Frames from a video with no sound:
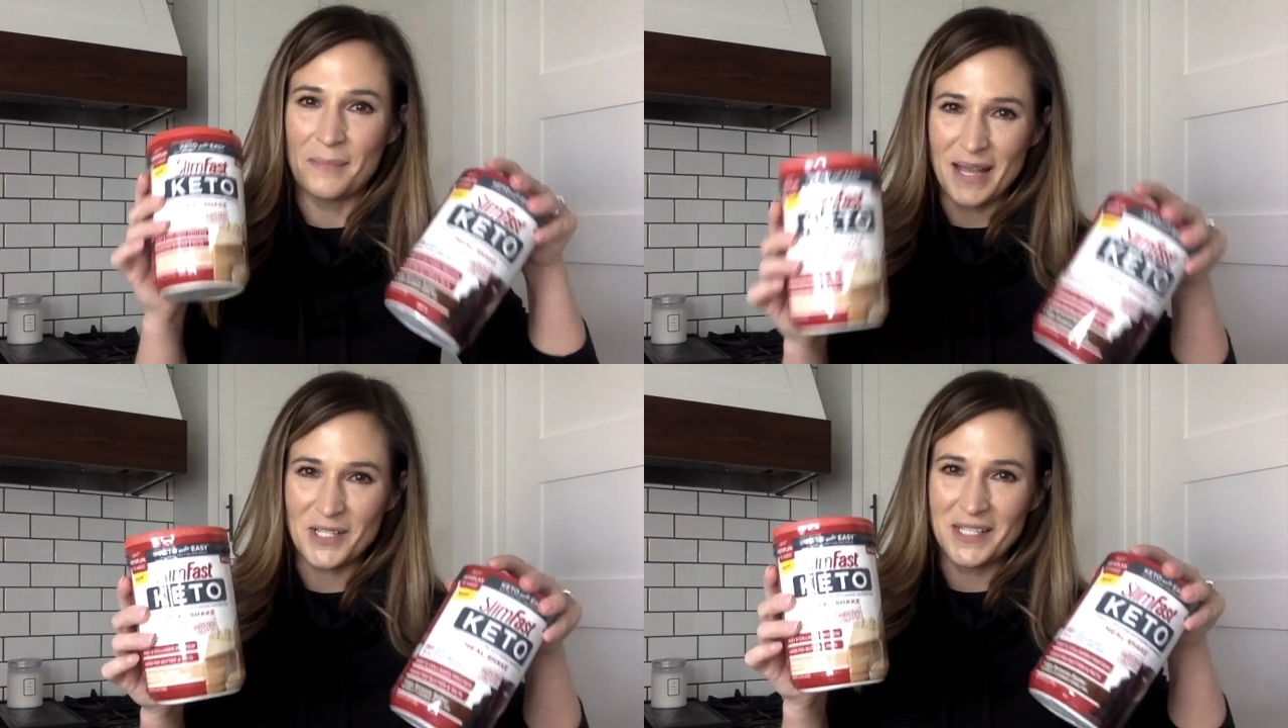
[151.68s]
I'm
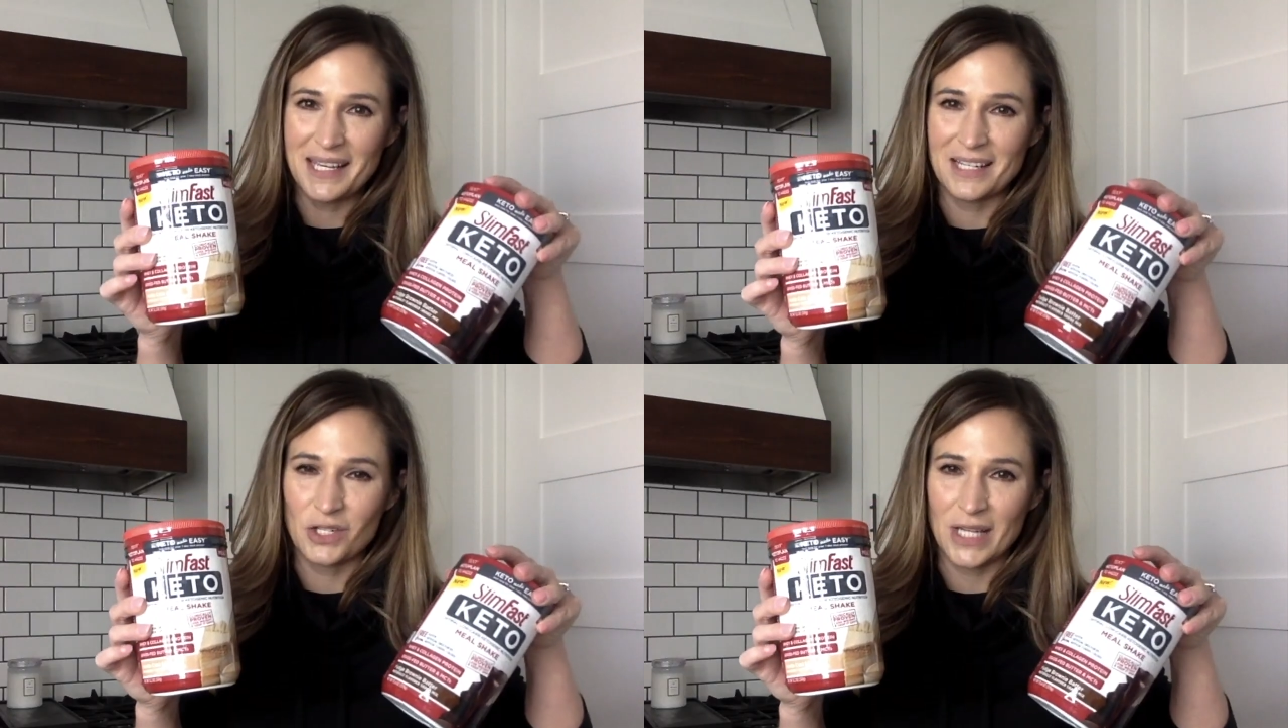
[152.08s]
actually
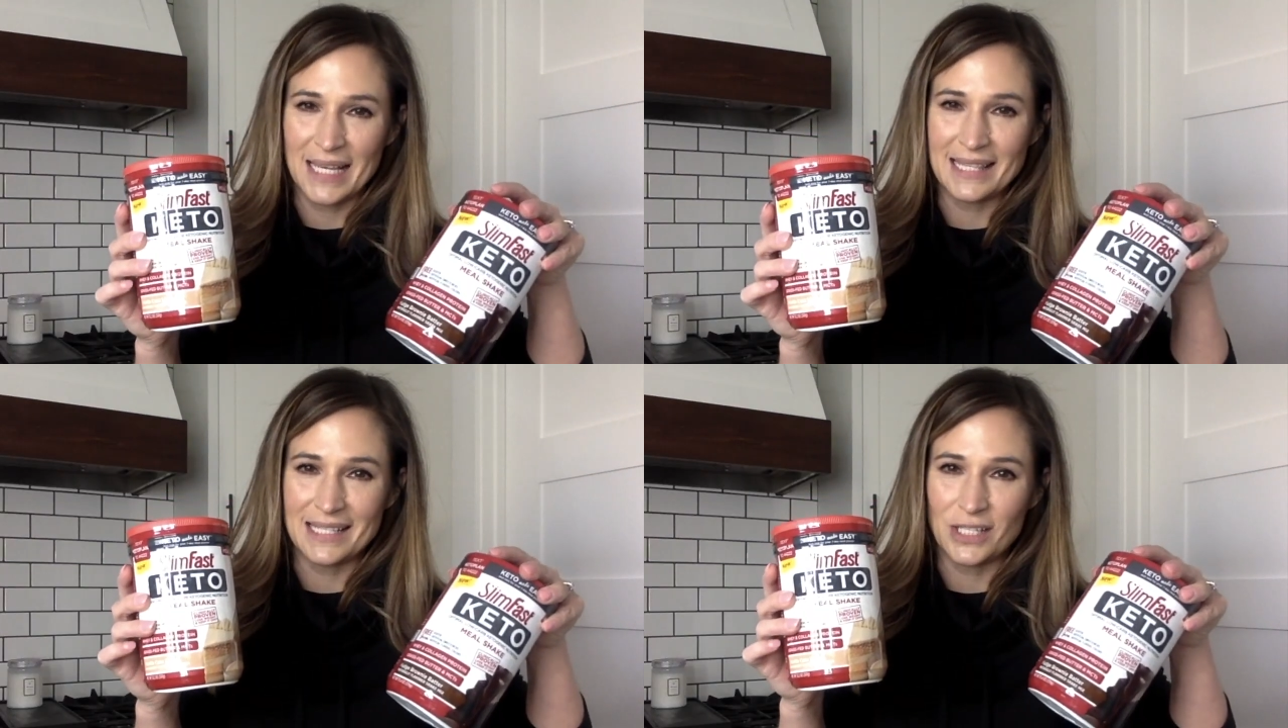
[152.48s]
gonna shake
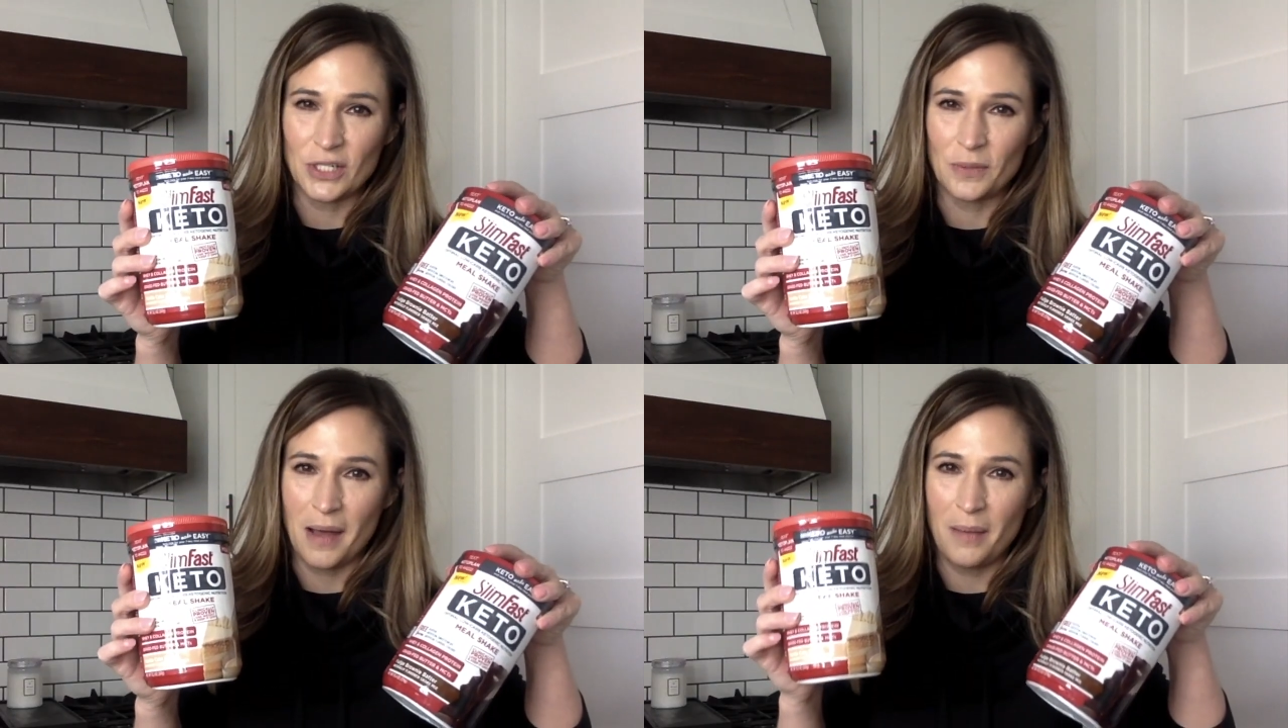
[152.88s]
these
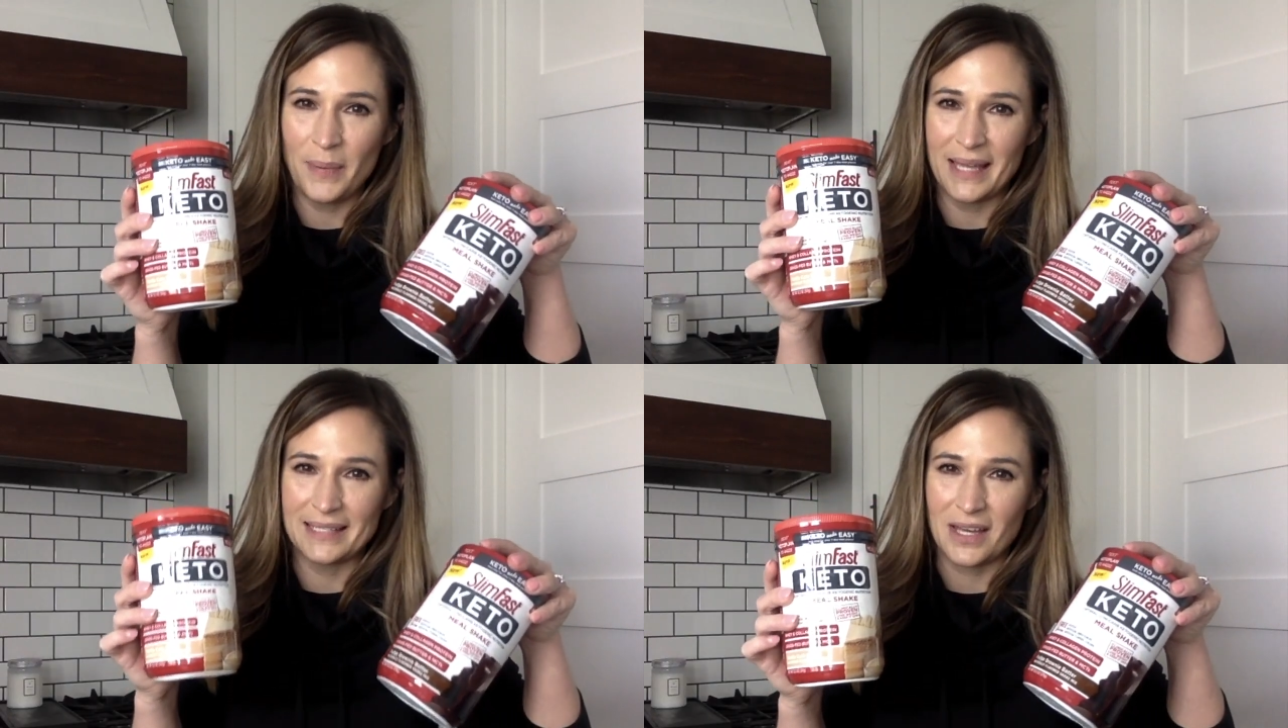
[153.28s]
2 up
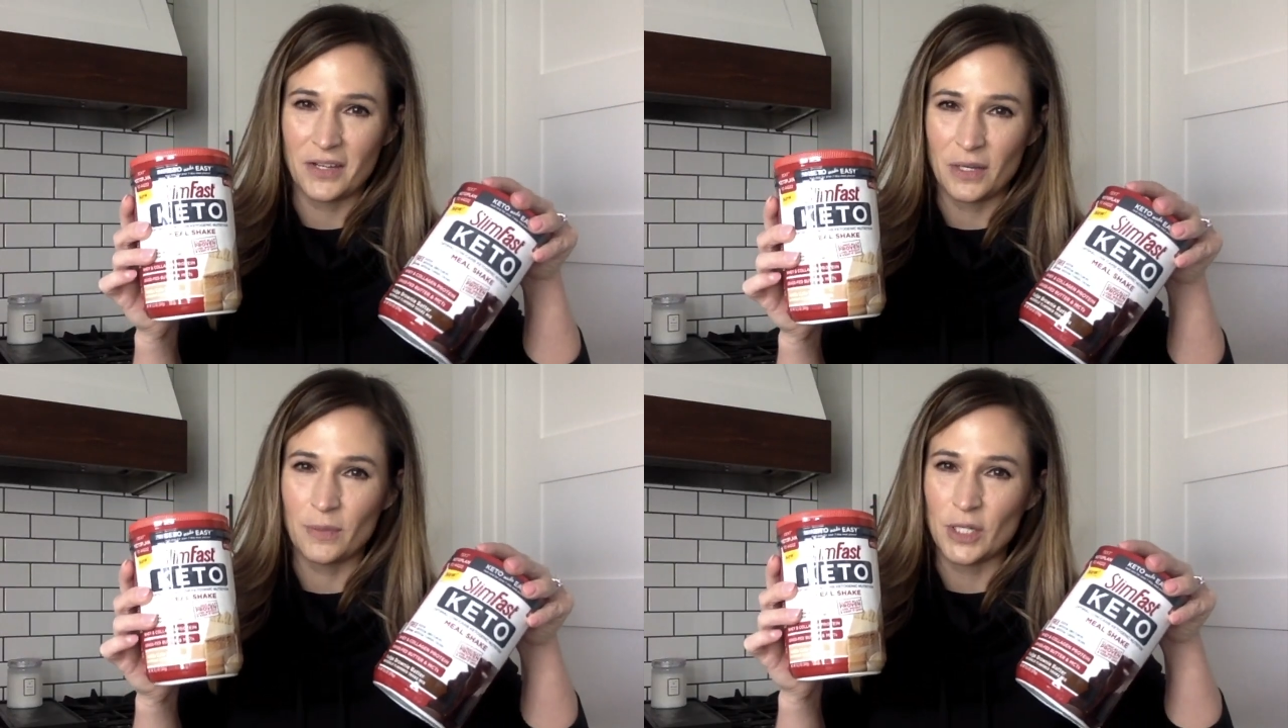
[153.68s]
and tell
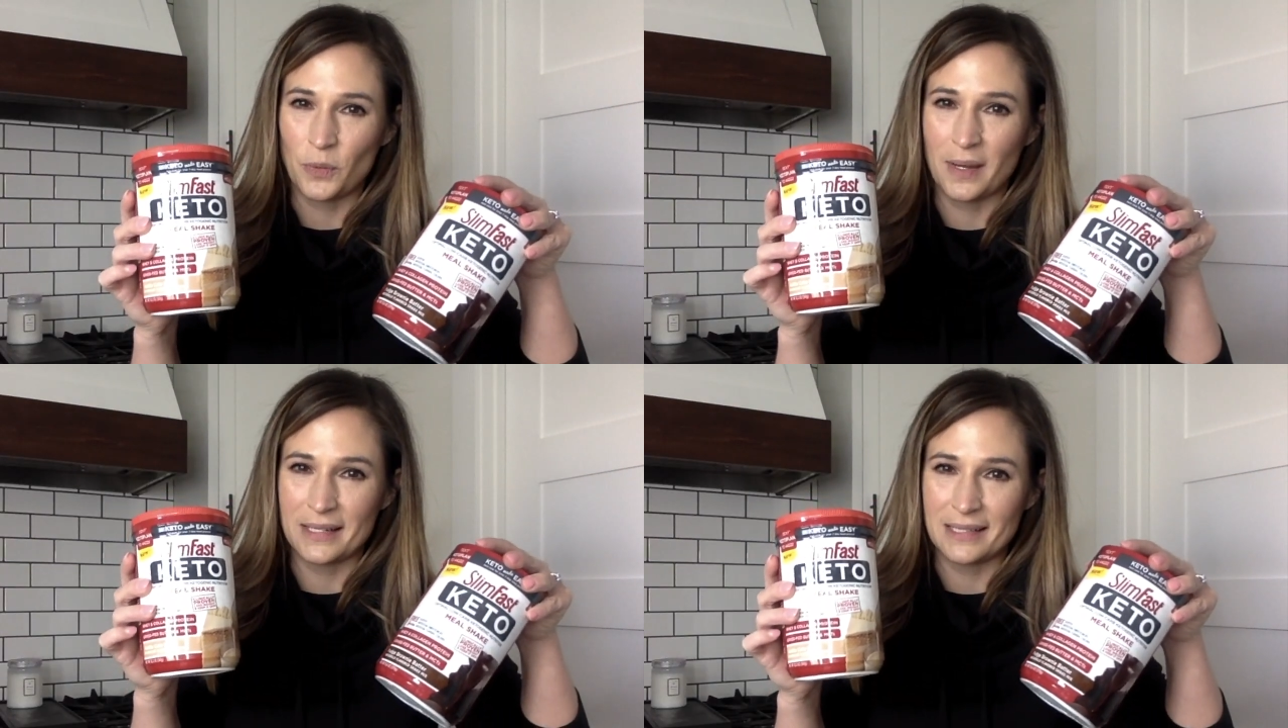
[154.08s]
you which
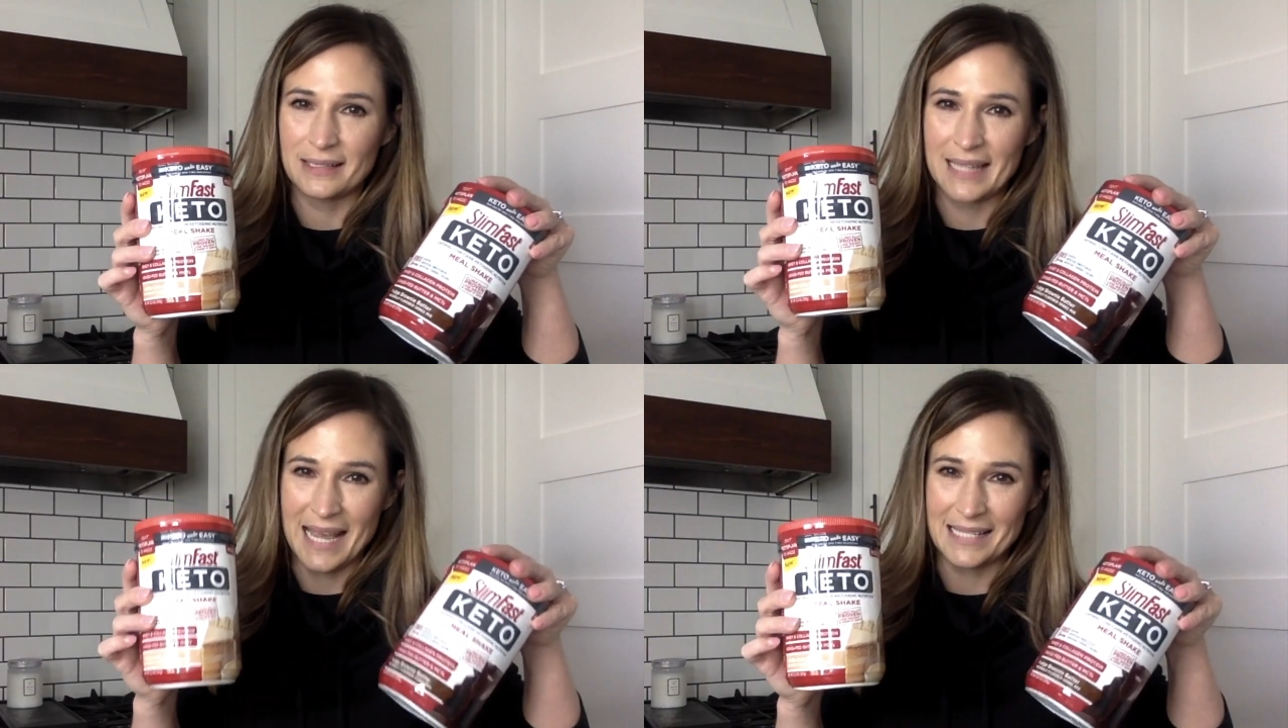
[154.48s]
one
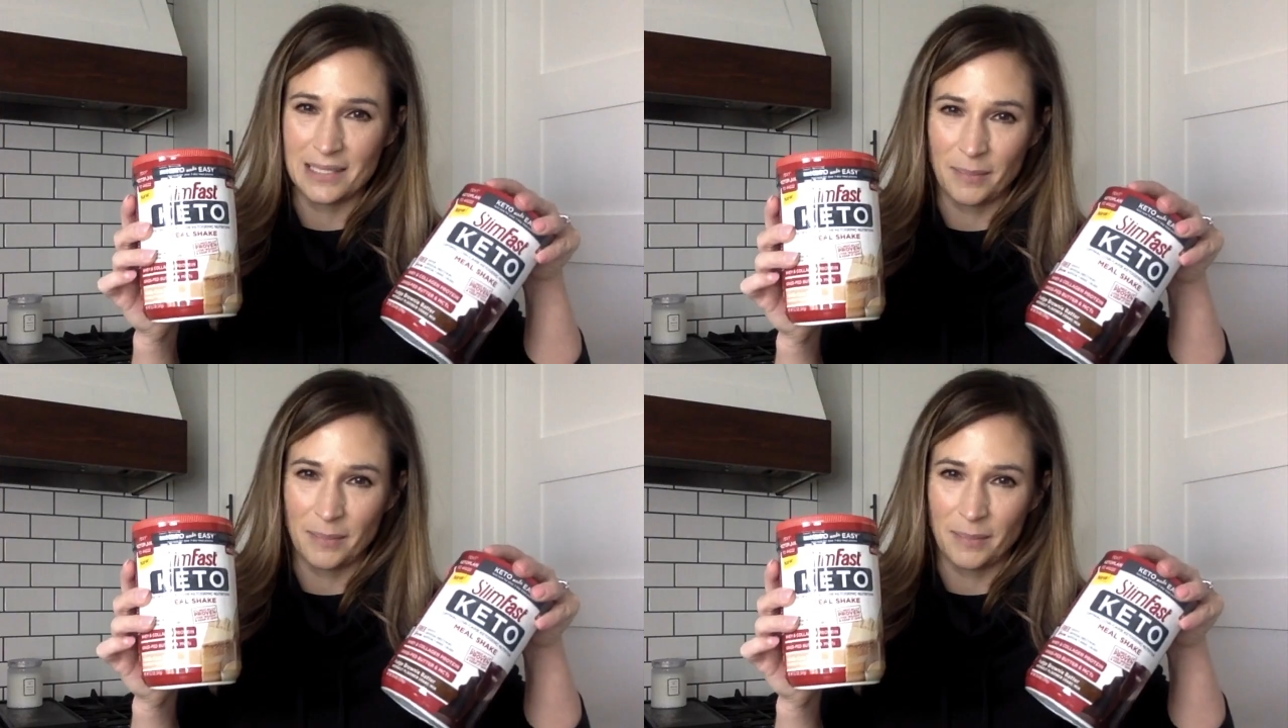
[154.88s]
tastes